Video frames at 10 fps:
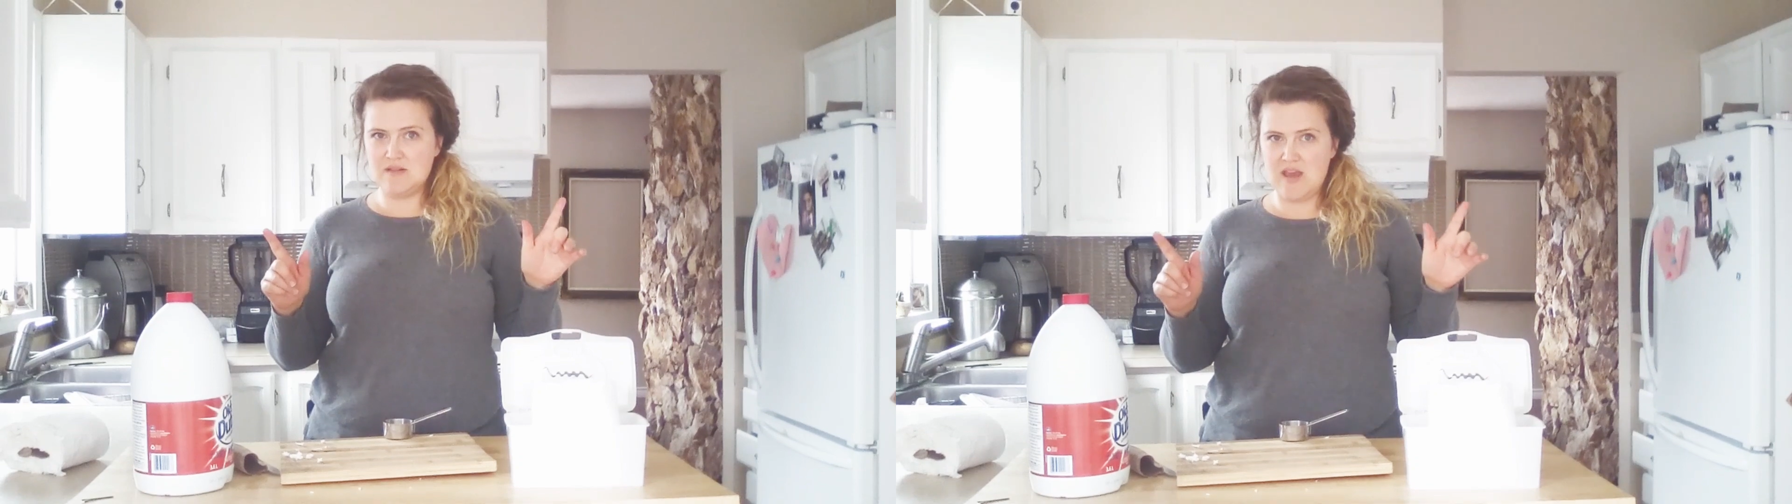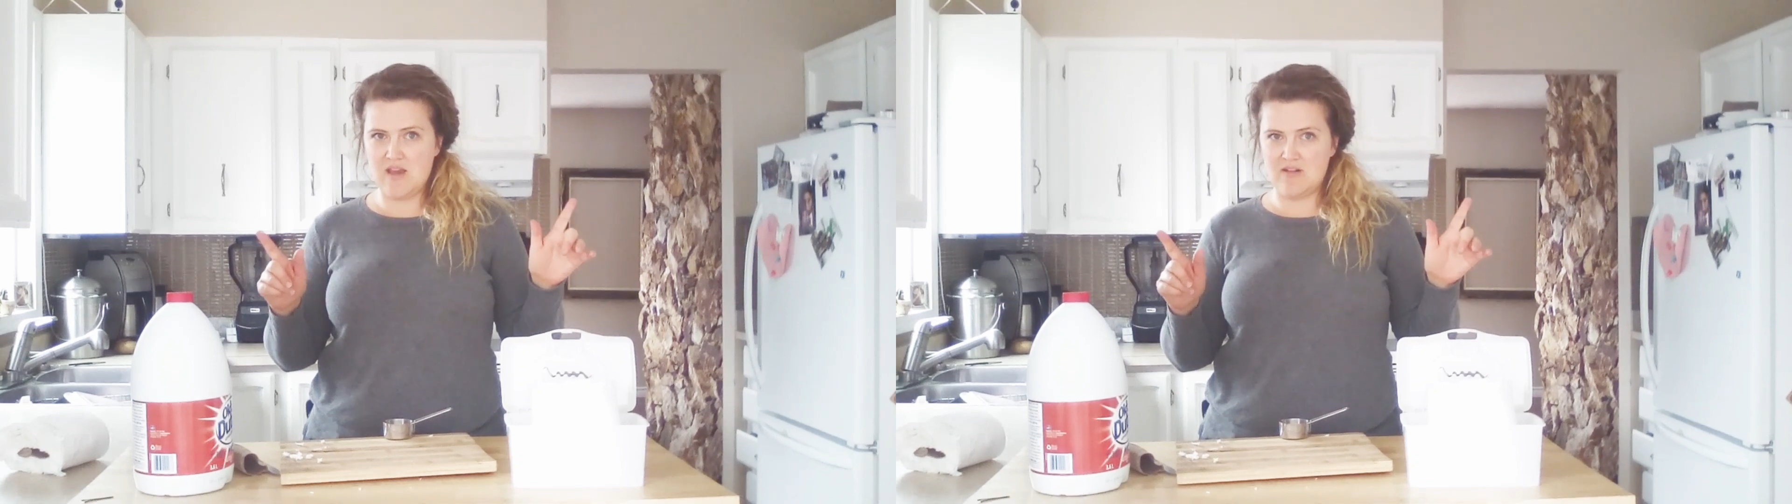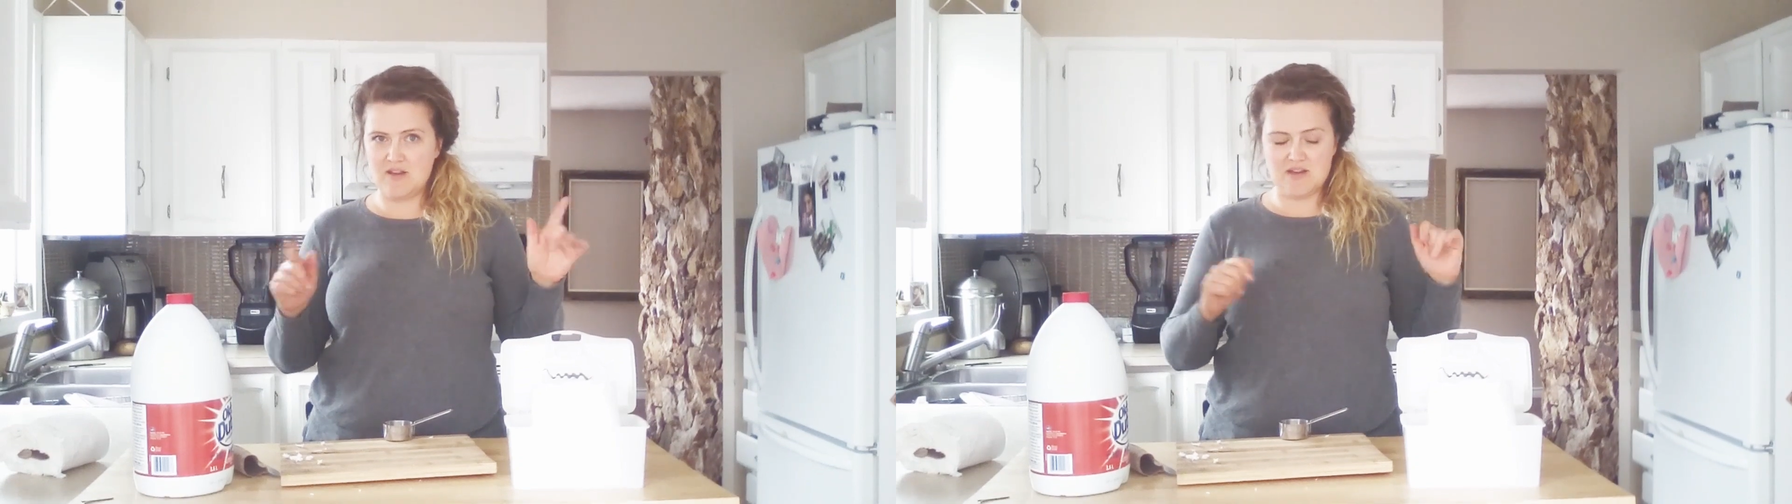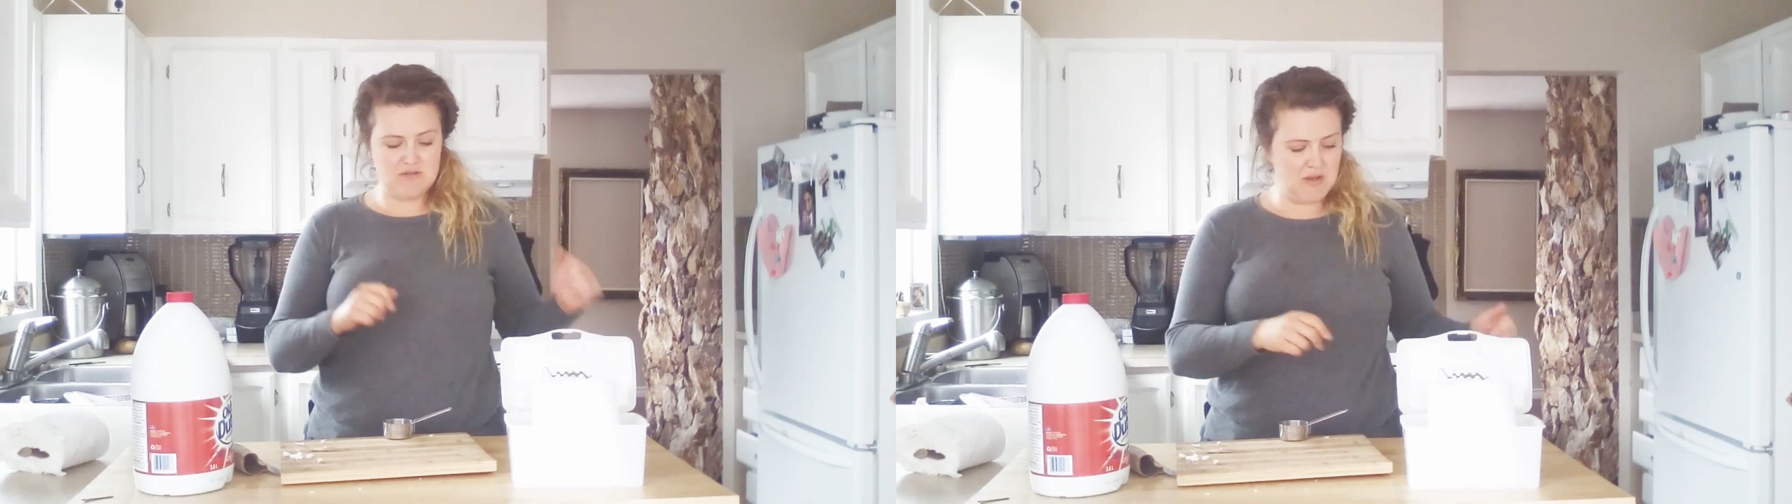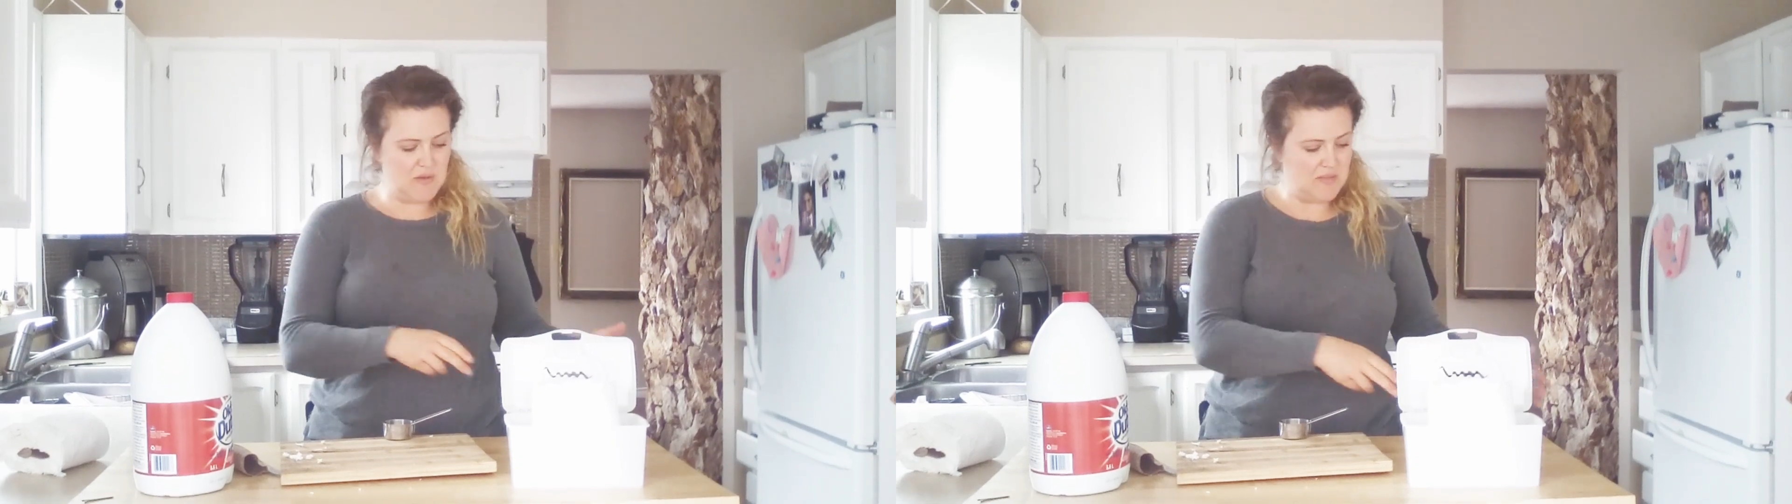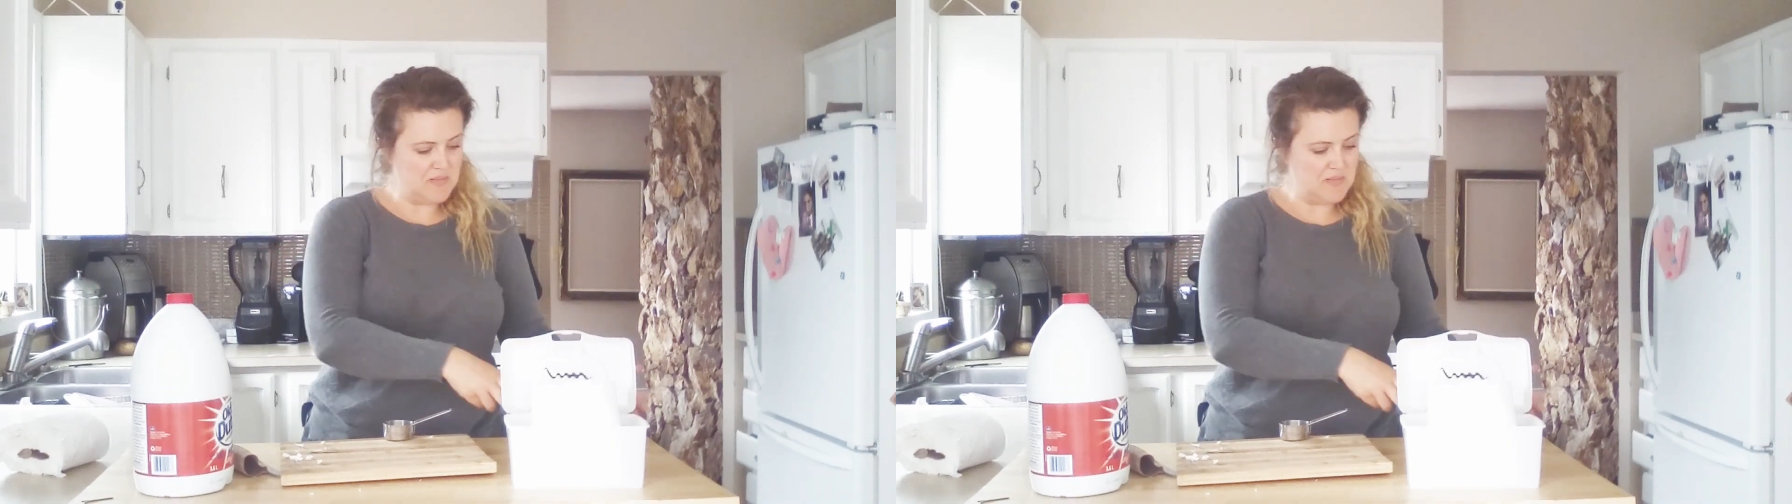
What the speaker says: Hang on, totally go.